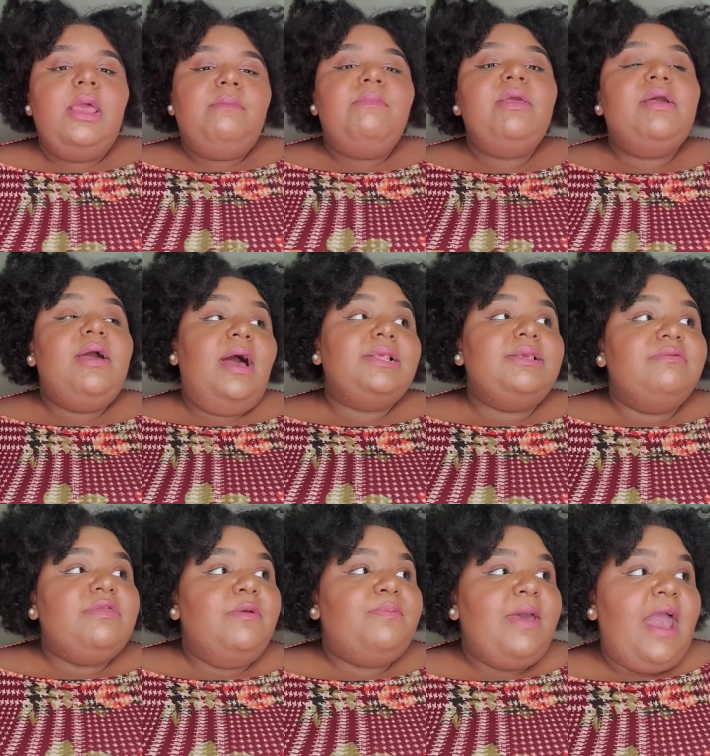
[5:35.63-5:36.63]
because of
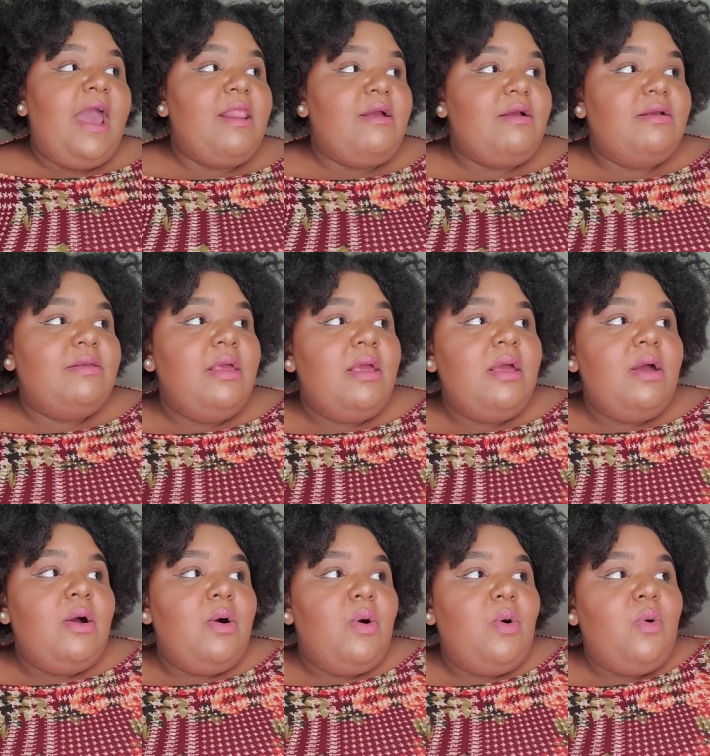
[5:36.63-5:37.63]
the pattern
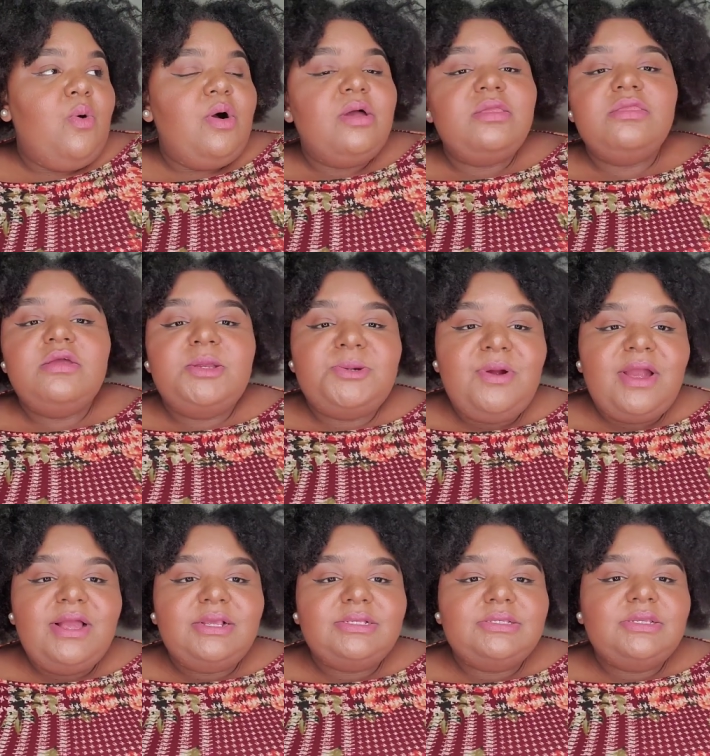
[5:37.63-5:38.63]
on the
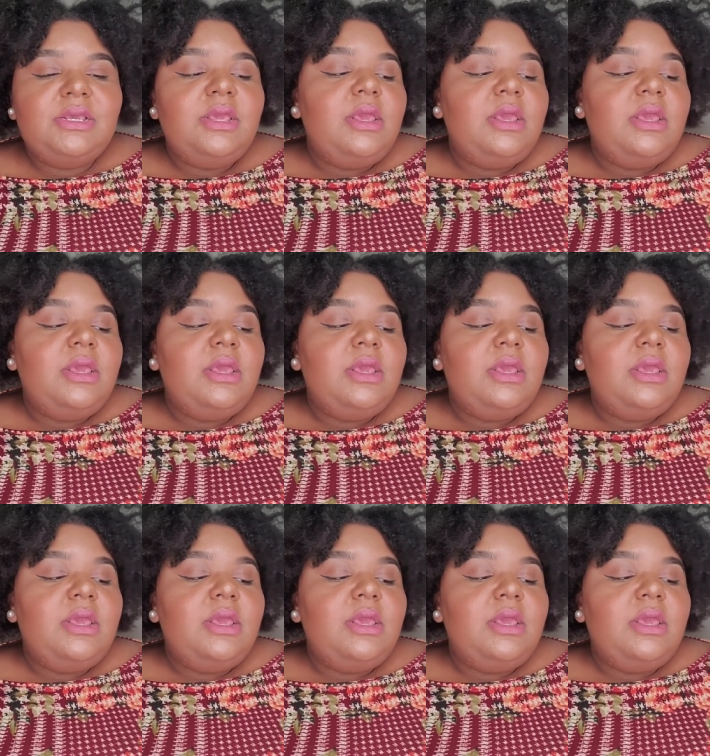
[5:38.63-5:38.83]
dress.